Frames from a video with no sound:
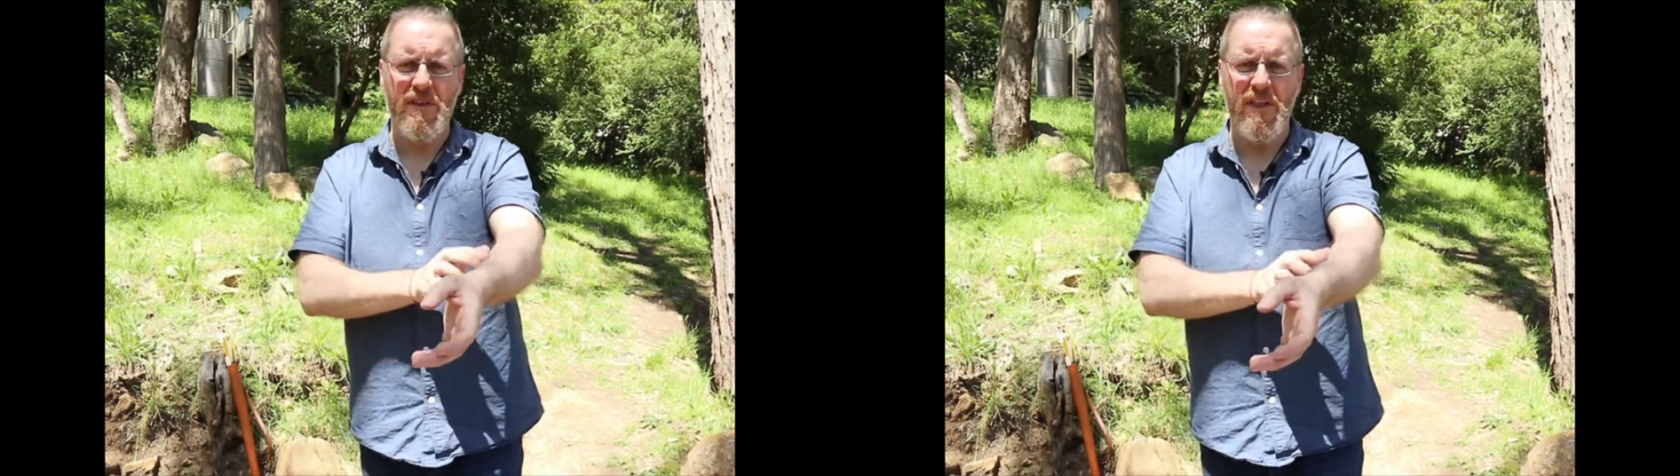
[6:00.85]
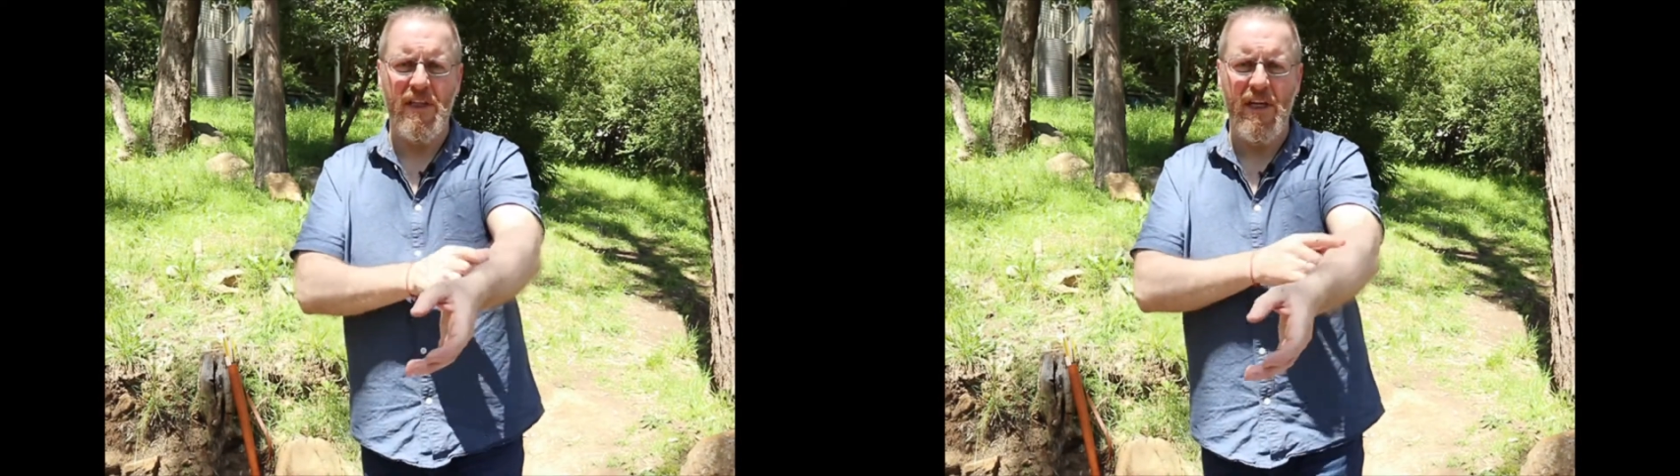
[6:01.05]

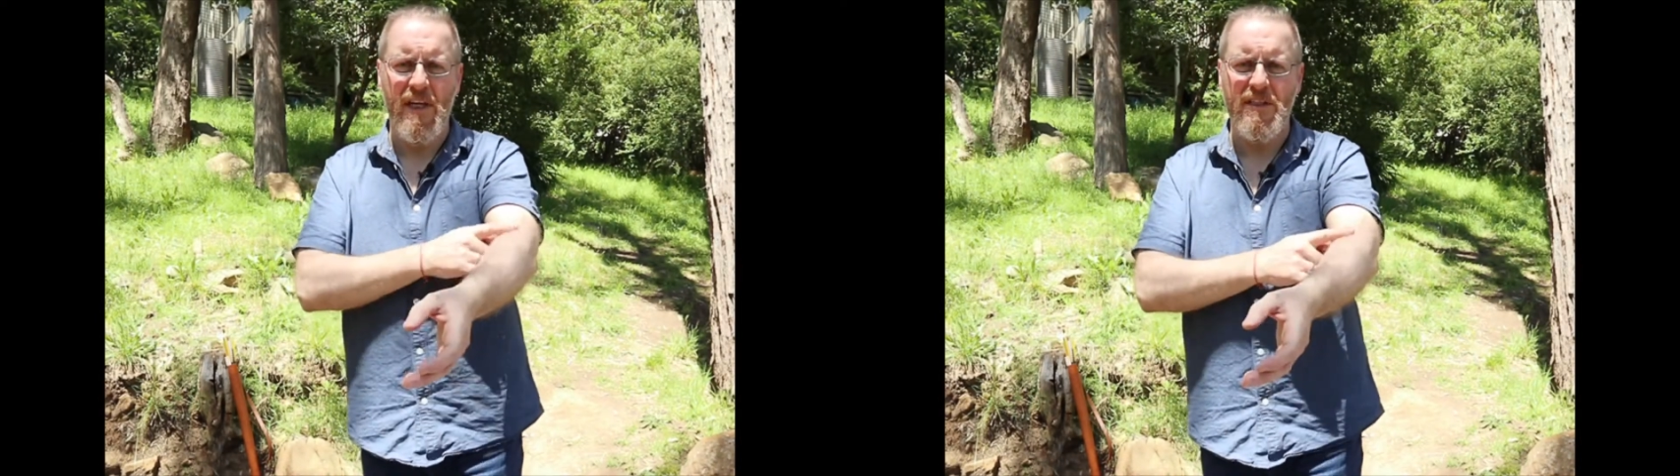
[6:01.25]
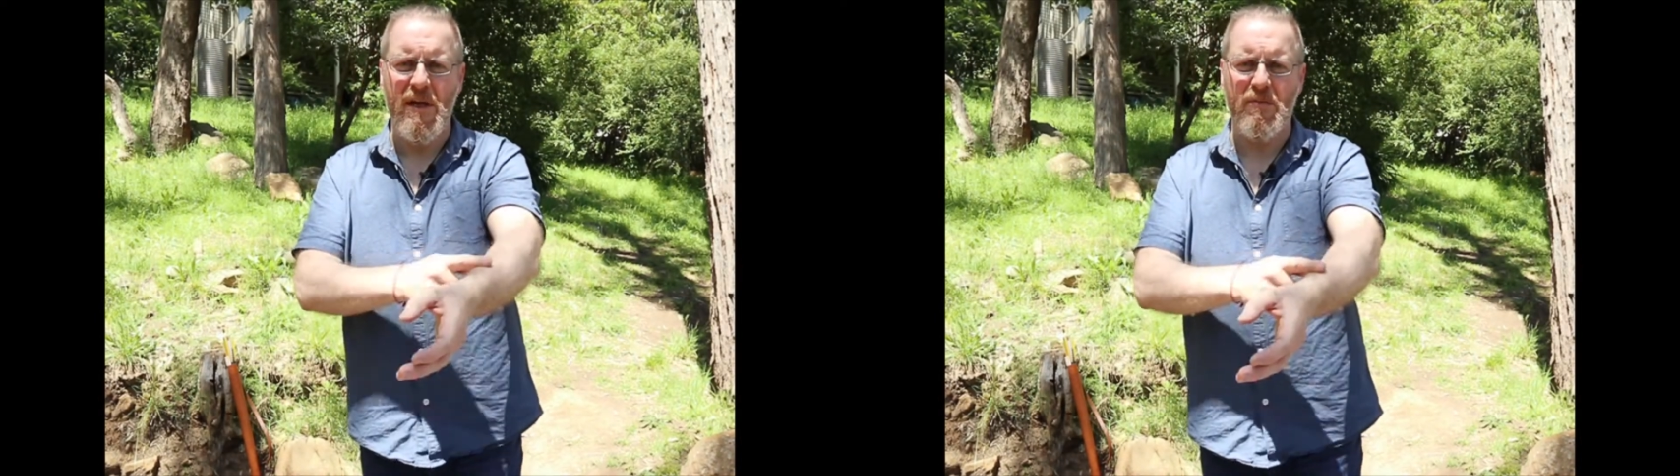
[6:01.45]
and then you
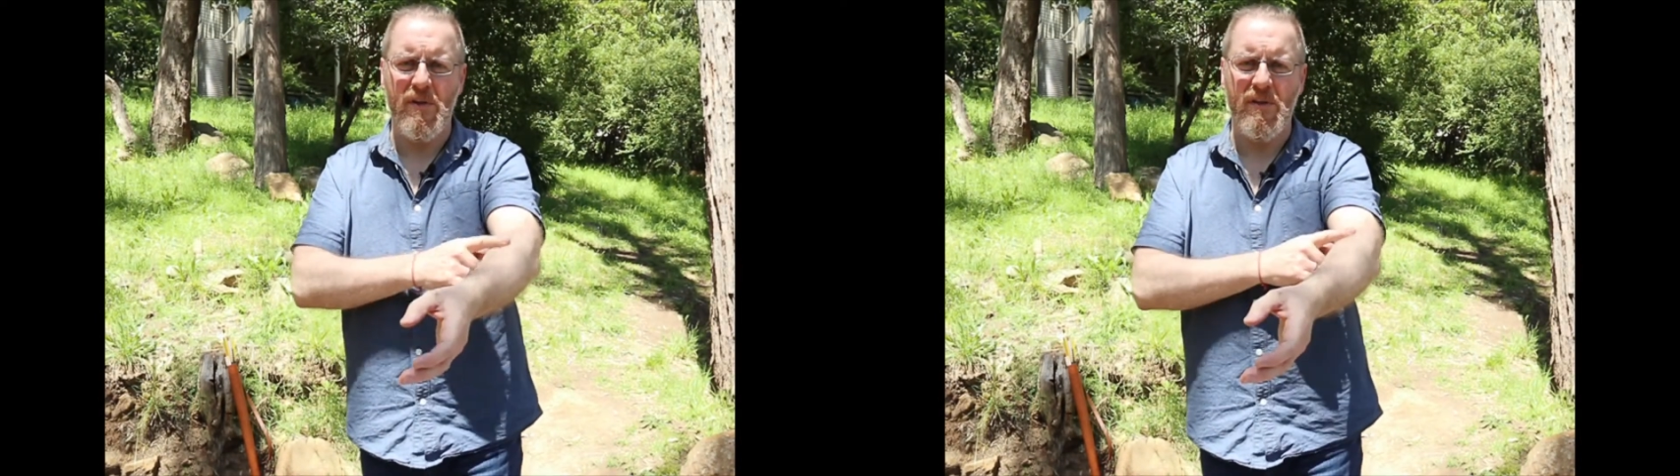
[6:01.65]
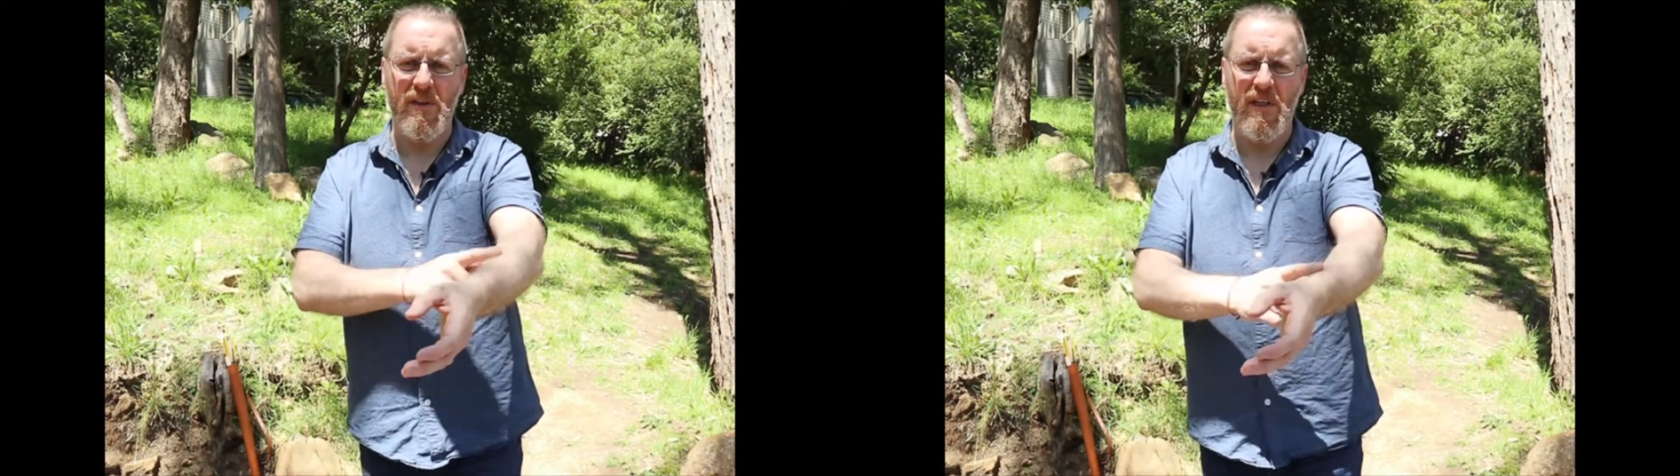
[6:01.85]
get a
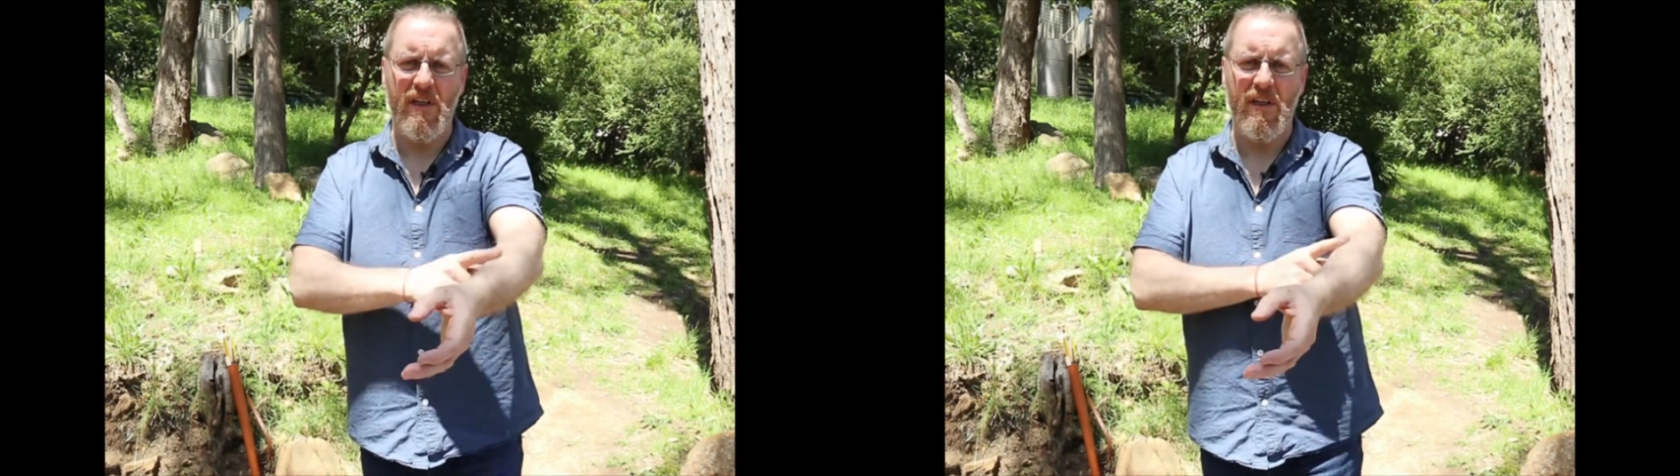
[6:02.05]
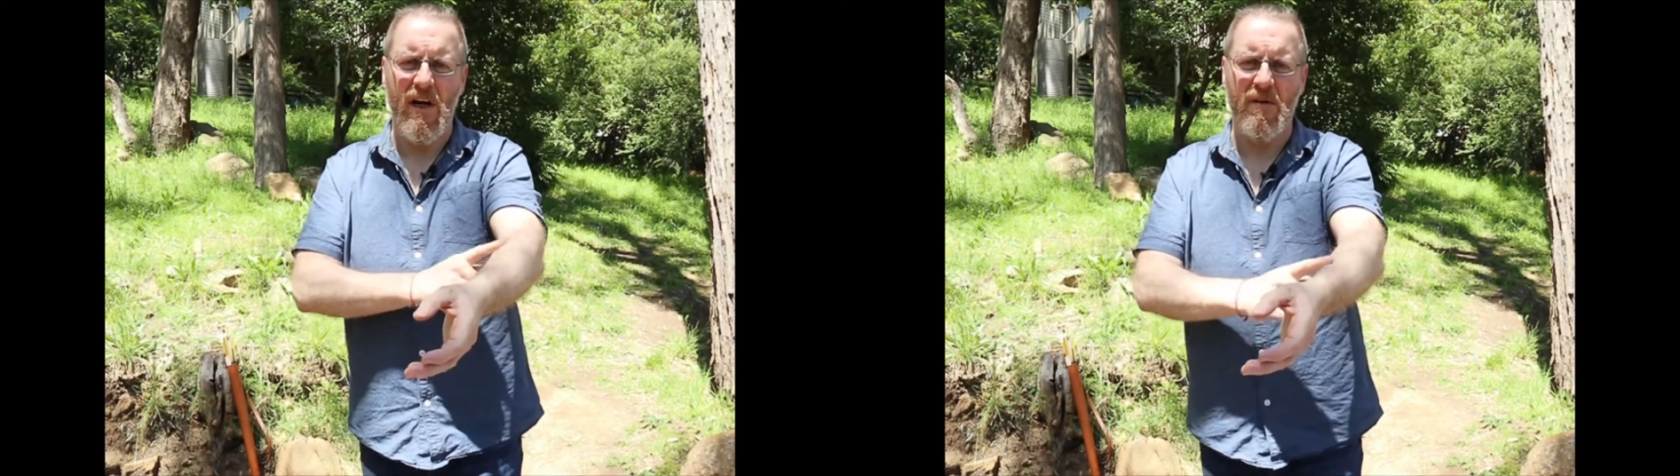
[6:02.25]
separate
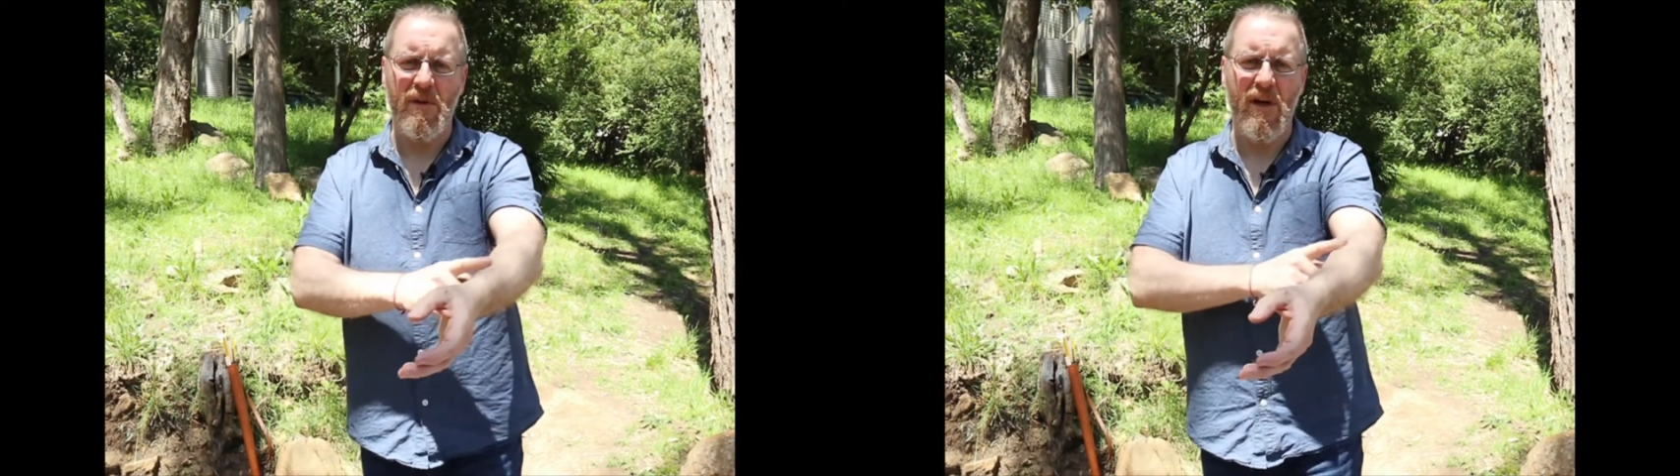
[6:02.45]
arm guard